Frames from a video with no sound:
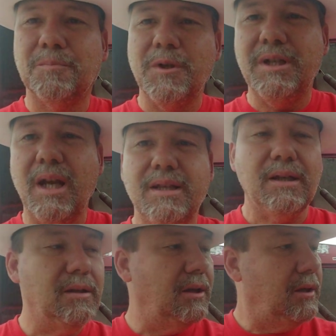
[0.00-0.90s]
Appreciate
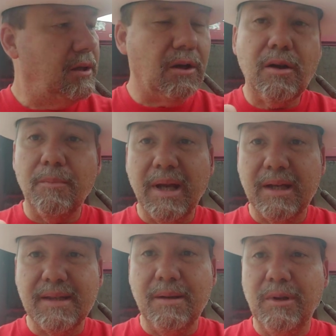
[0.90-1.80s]
you. Y'all come
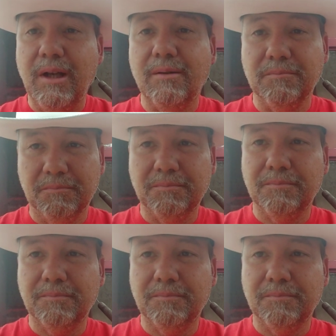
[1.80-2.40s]
back and see me now.